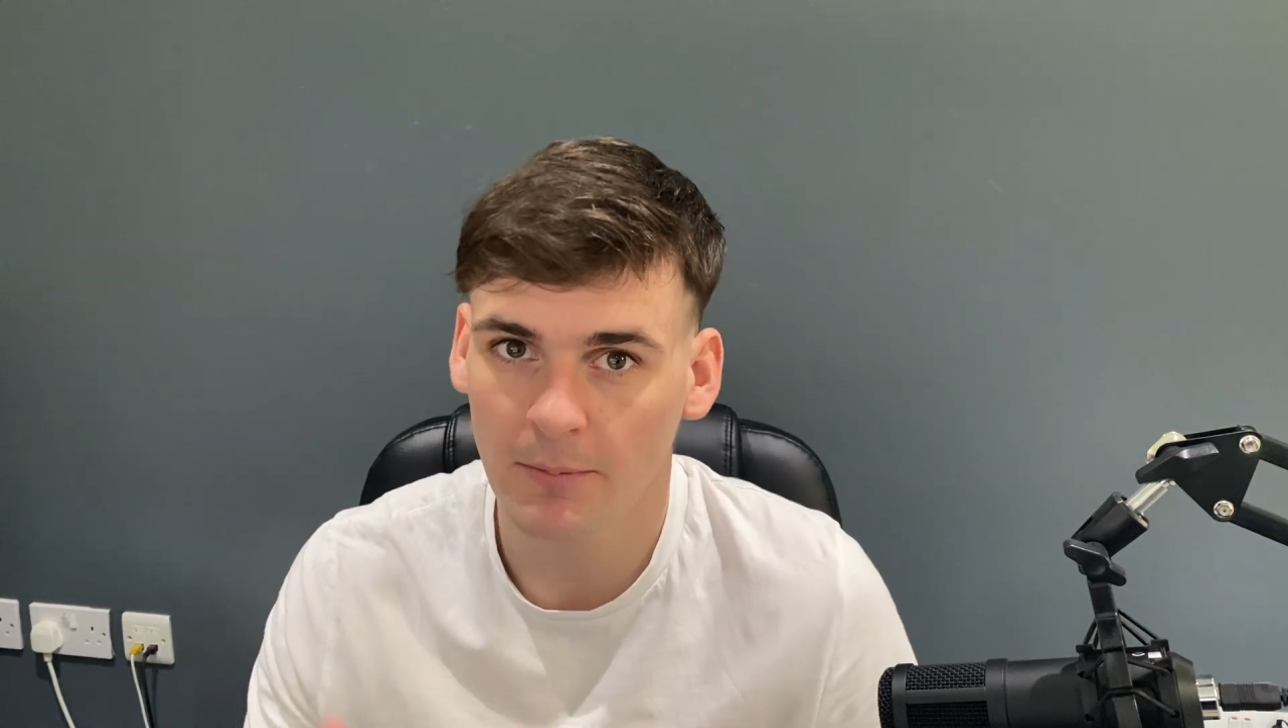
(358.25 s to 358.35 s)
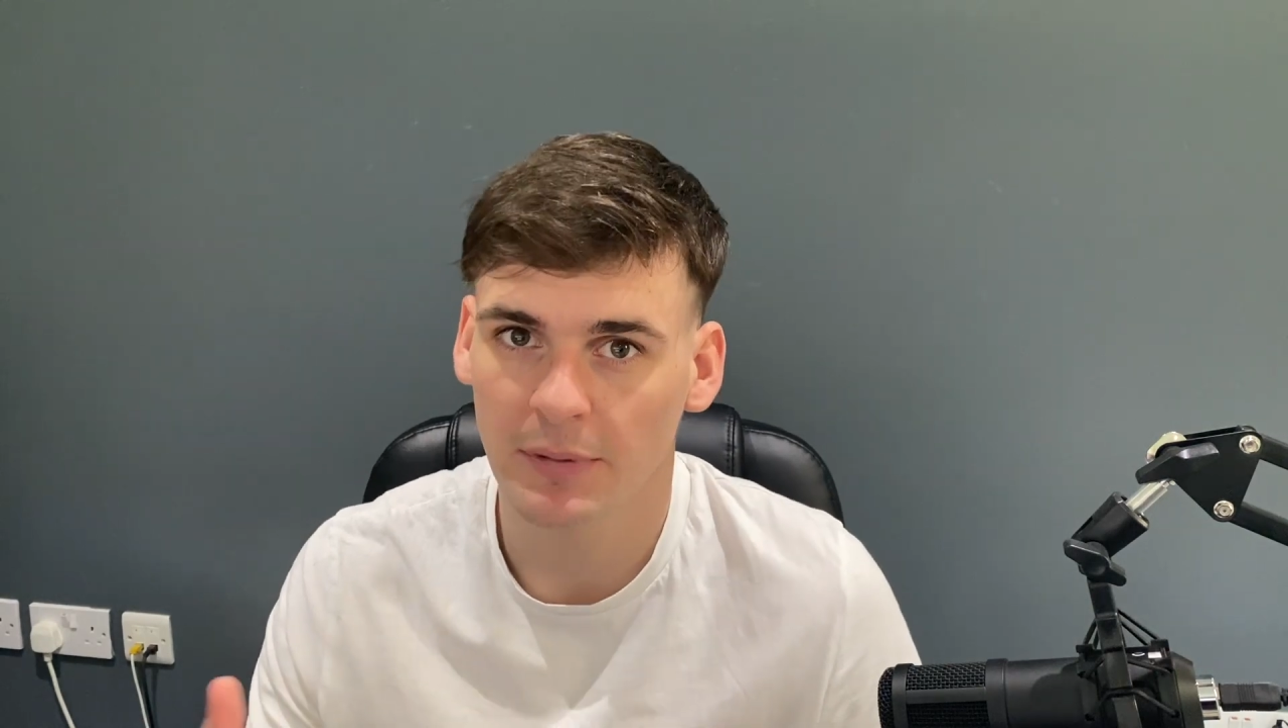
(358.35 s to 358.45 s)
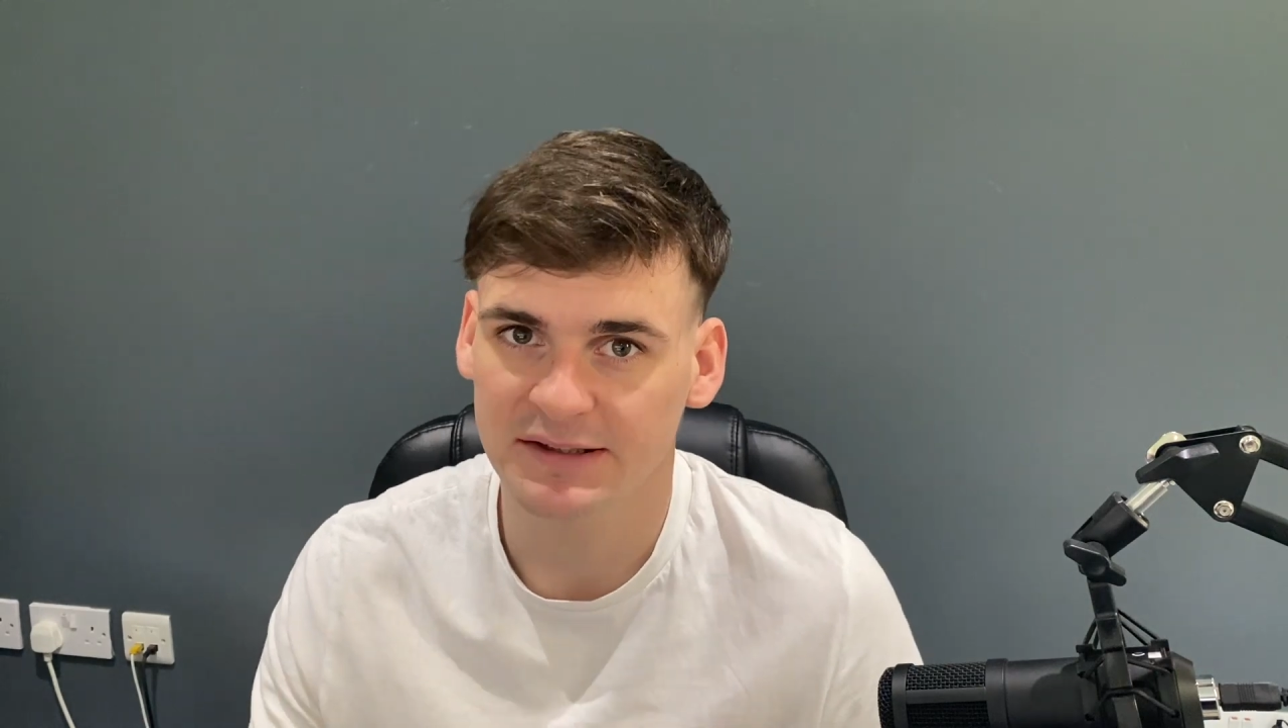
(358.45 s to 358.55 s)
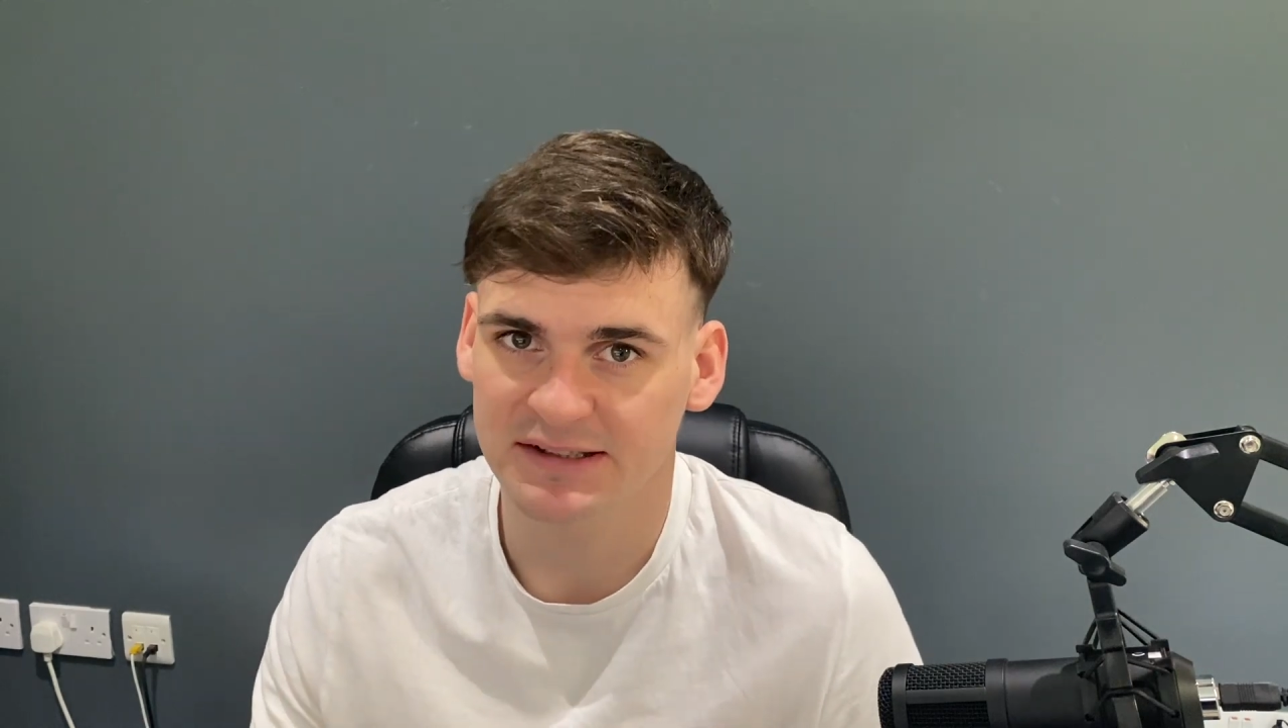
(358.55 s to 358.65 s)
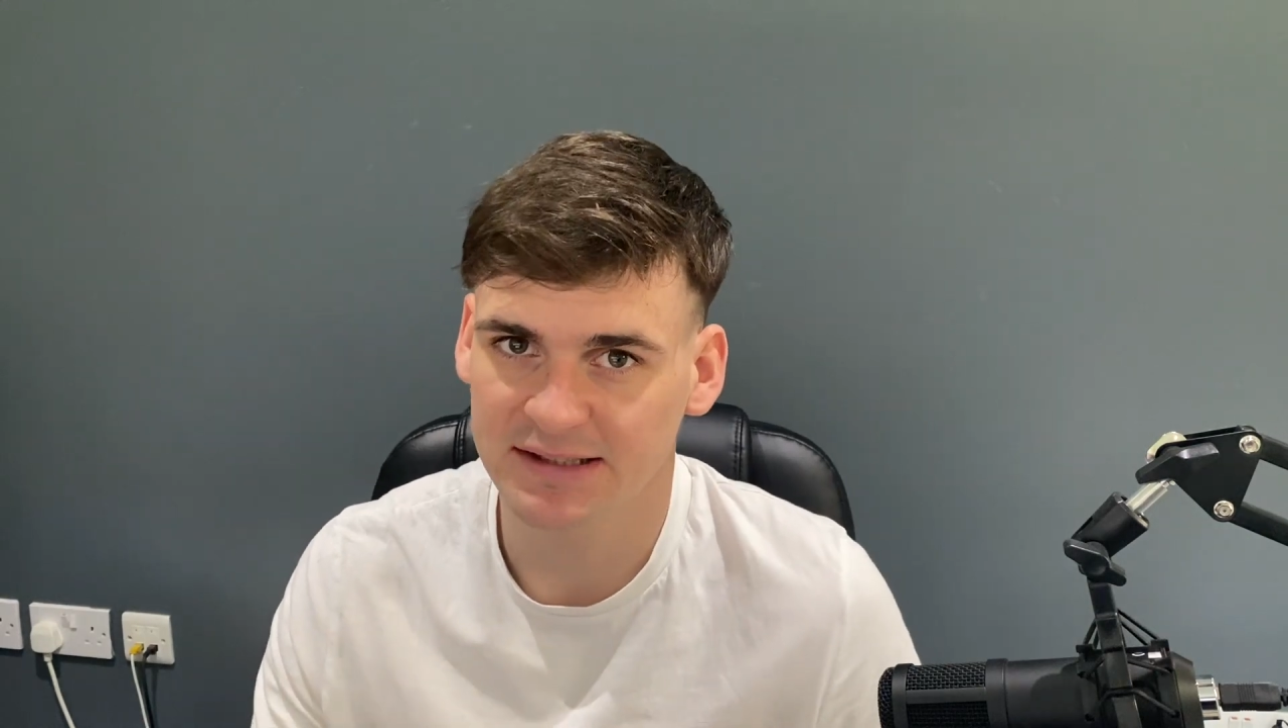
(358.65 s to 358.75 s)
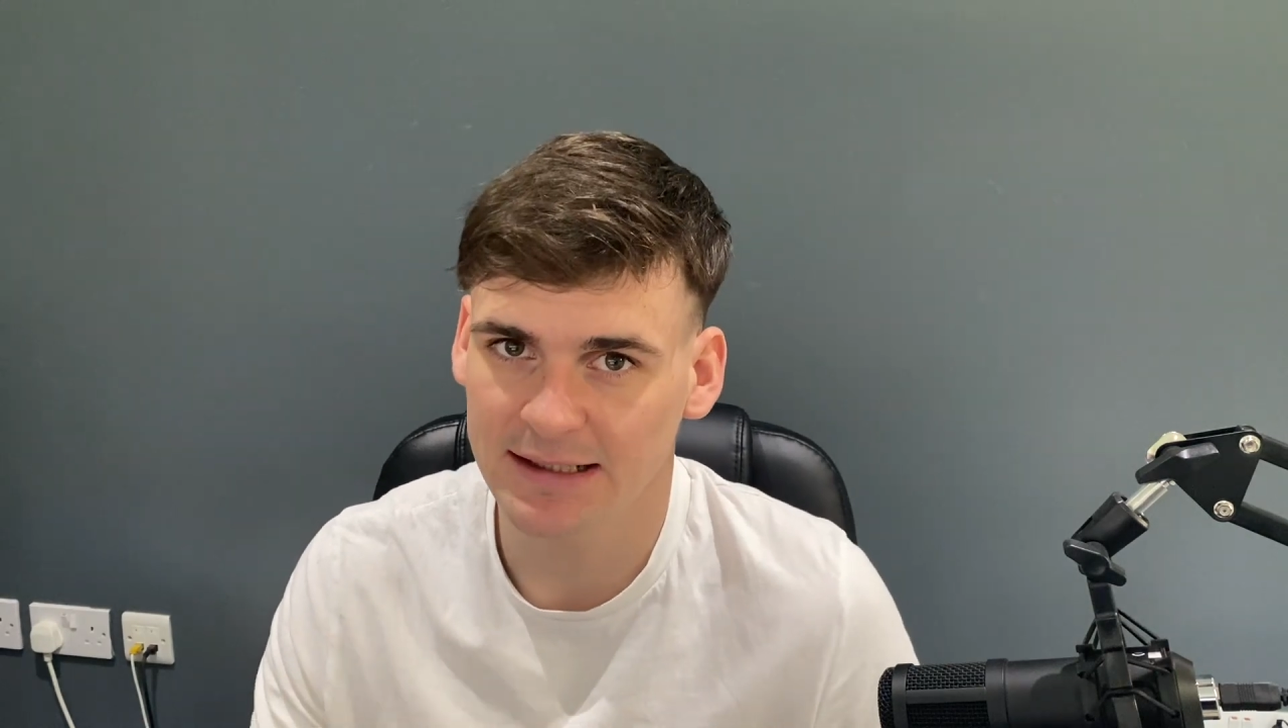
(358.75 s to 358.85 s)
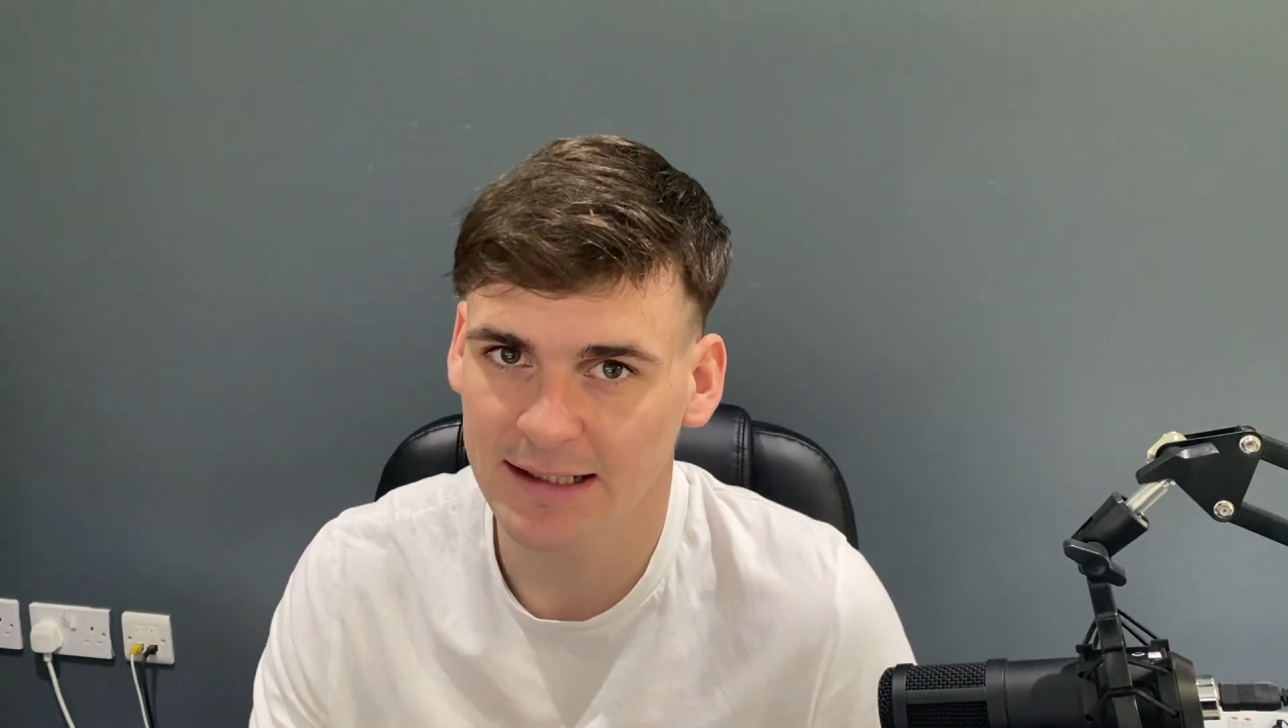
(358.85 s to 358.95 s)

But as I say,